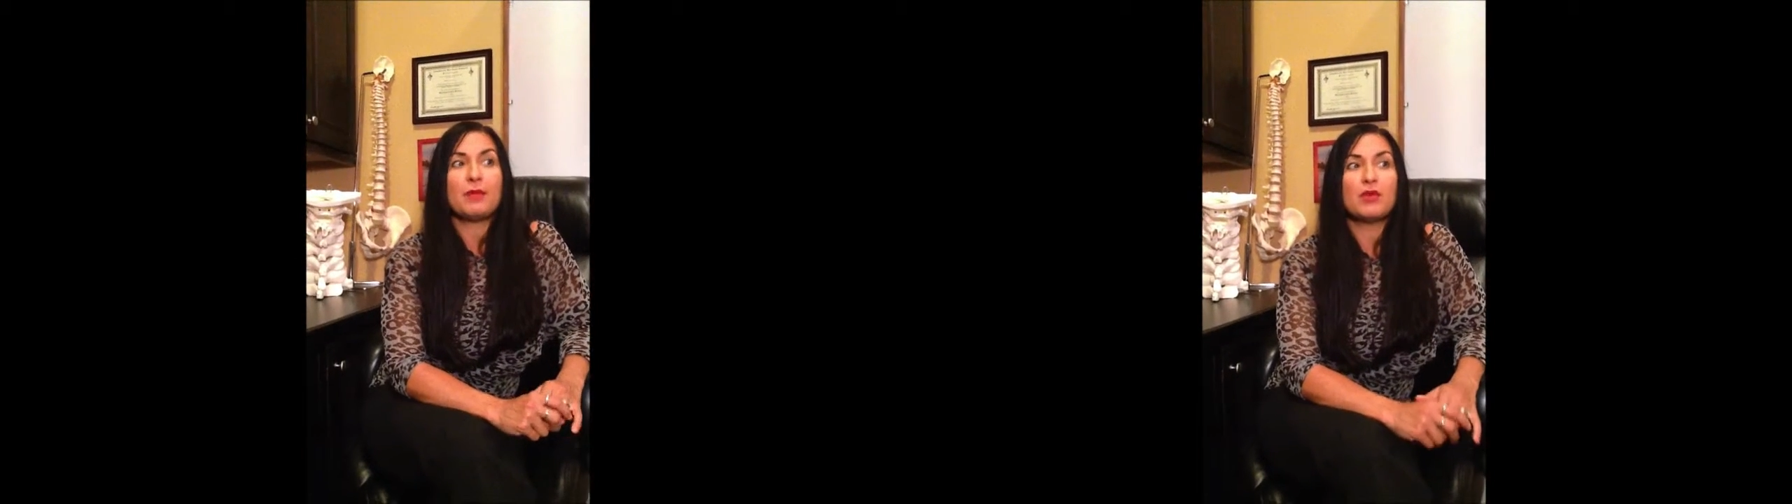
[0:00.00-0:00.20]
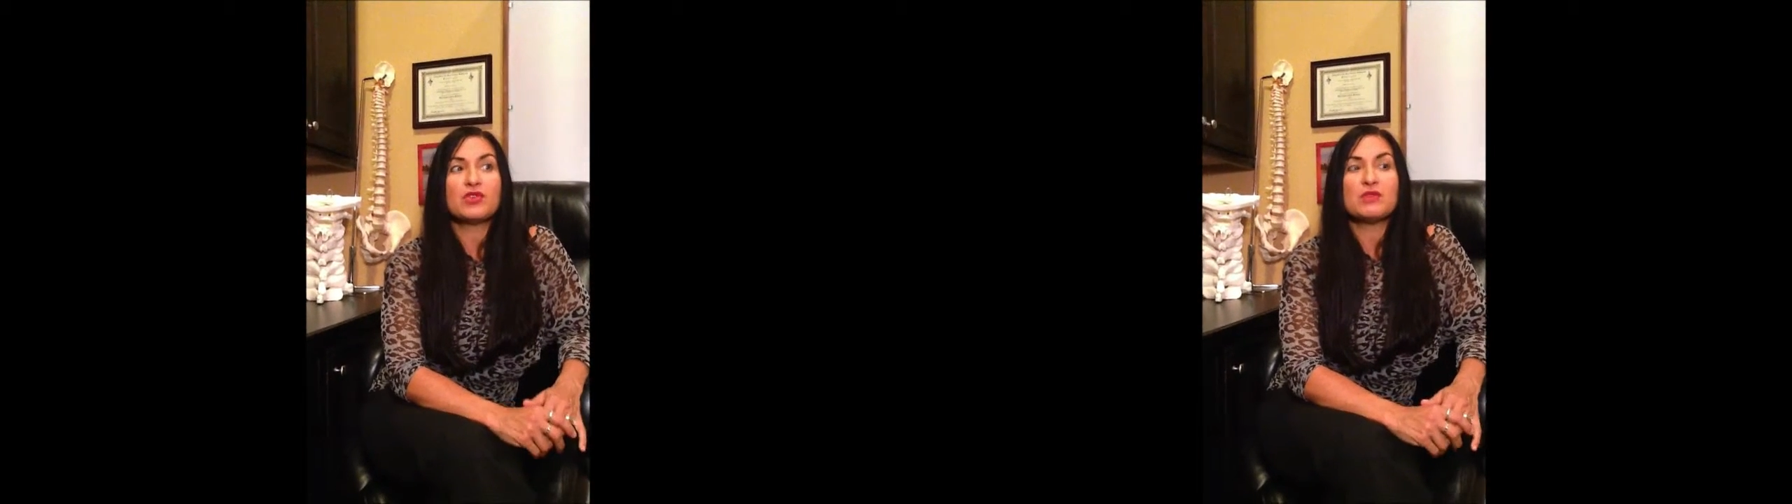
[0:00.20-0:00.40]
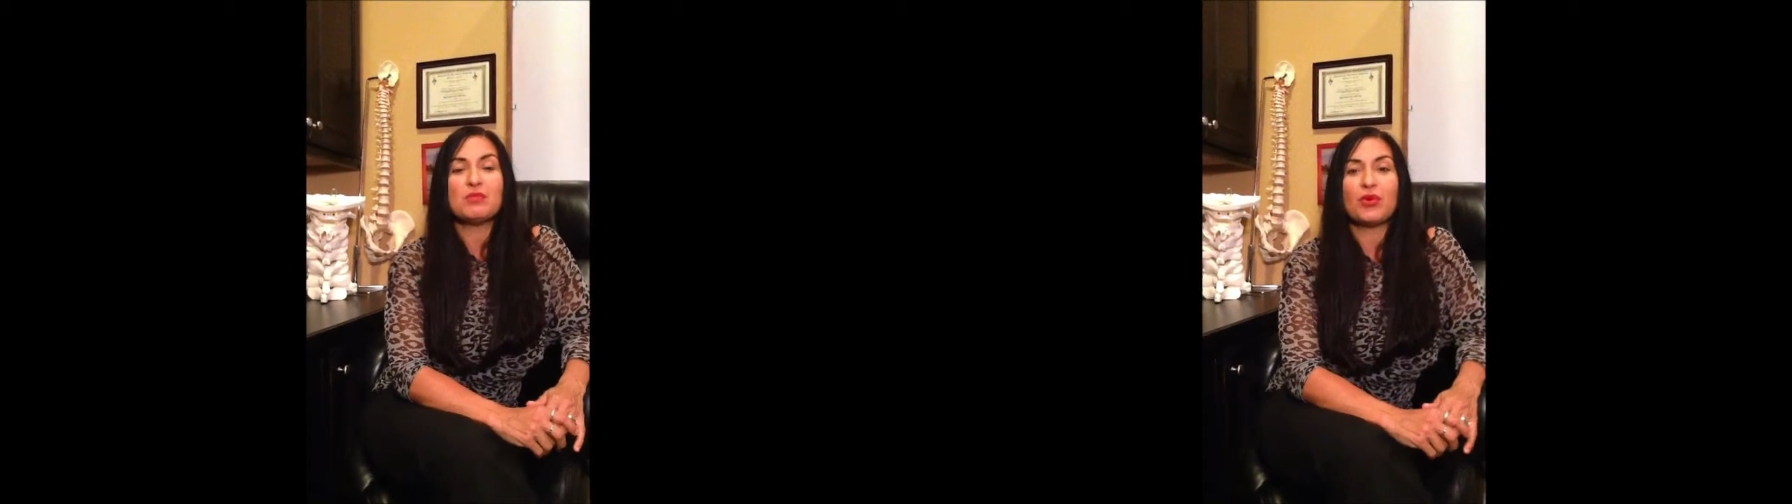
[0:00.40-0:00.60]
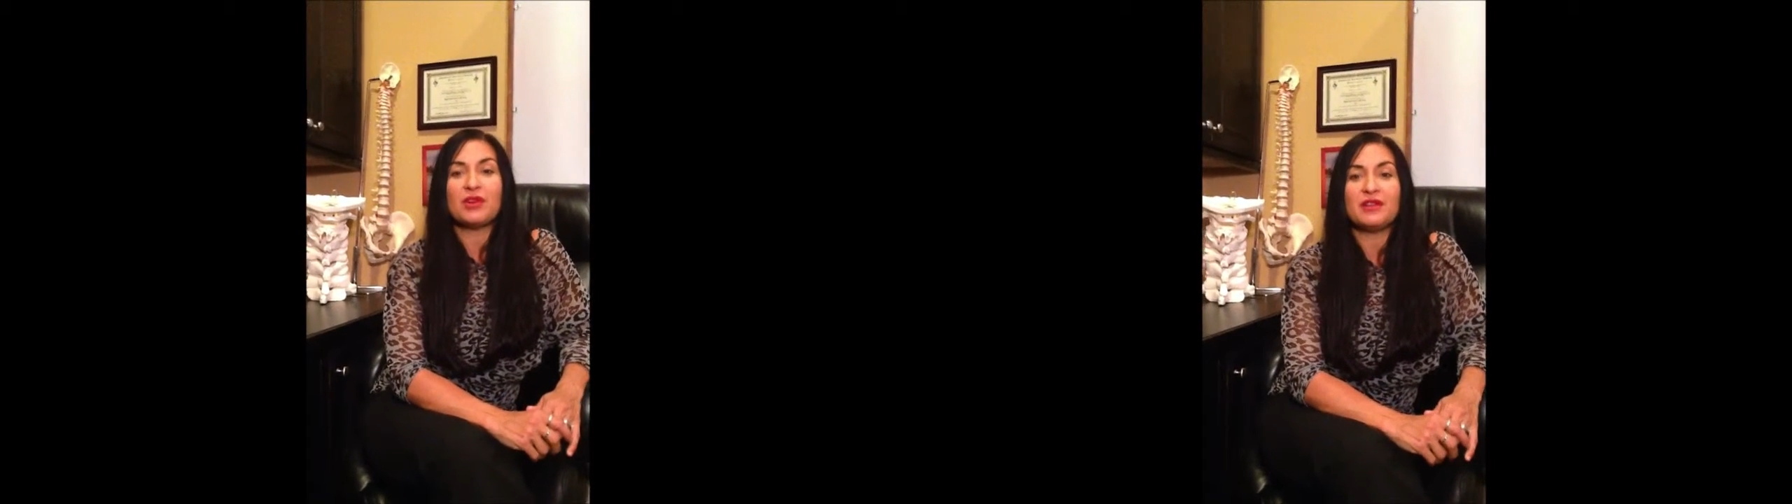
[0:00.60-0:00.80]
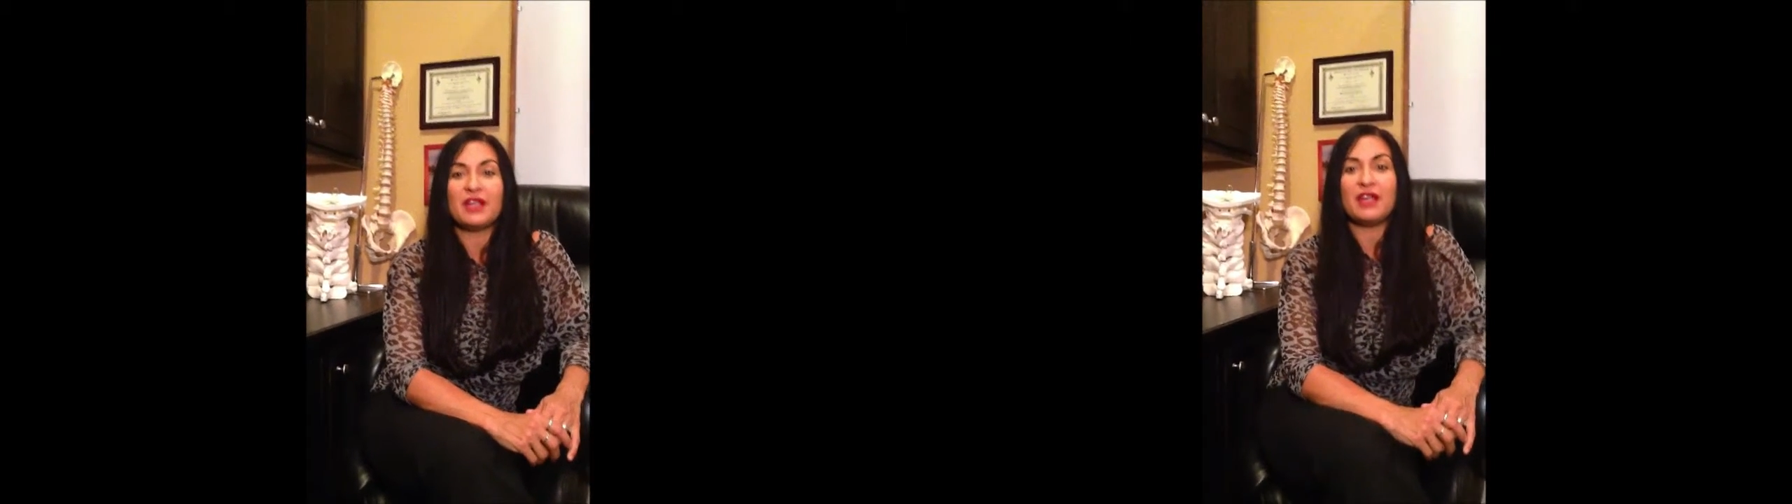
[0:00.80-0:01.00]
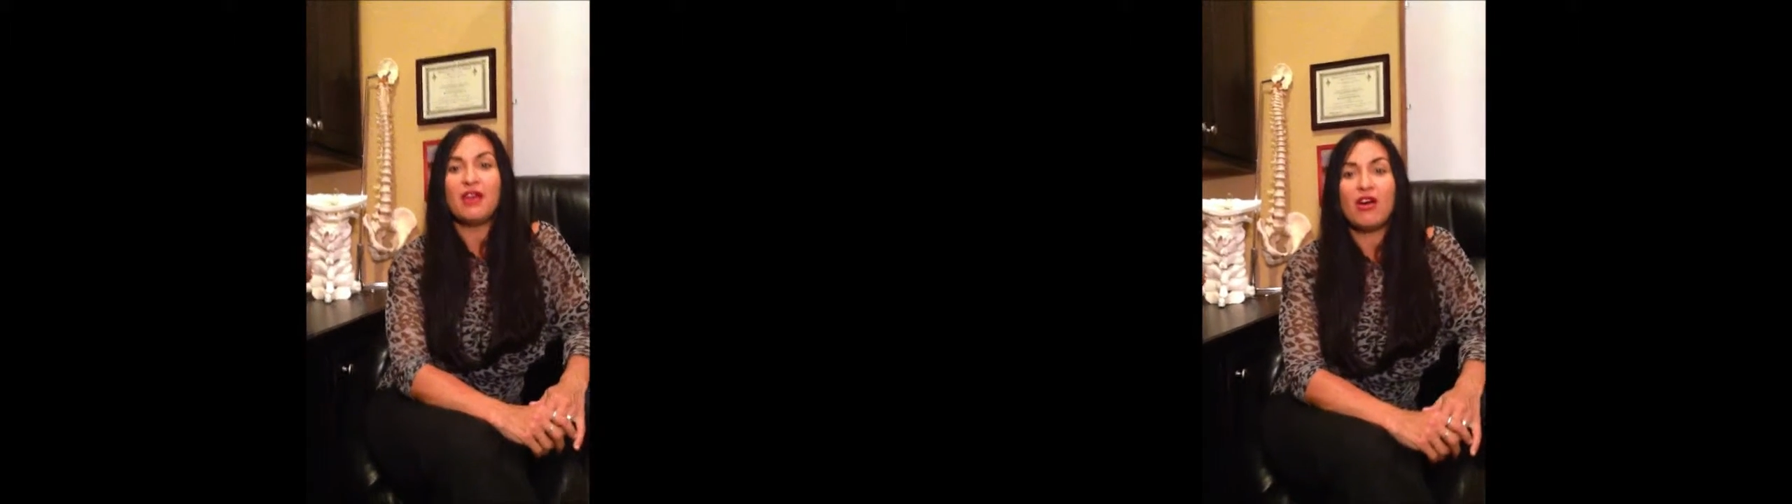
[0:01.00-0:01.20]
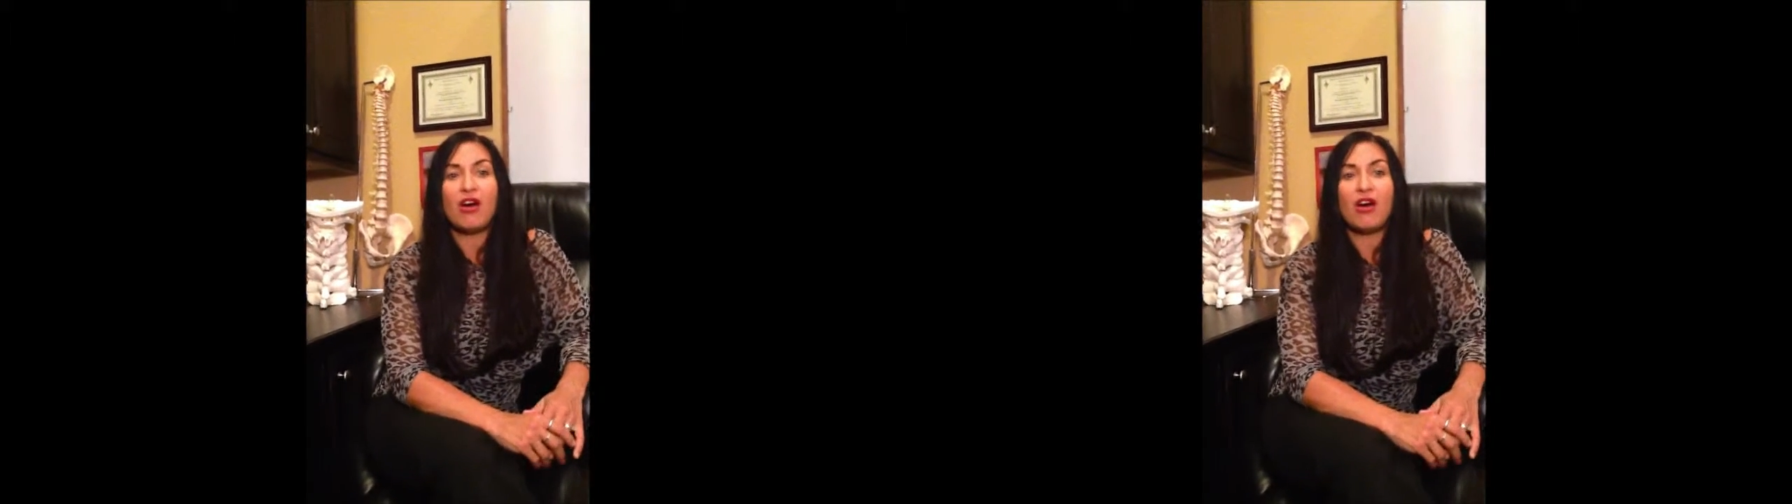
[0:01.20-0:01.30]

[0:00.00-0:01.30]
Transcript: But most importantly,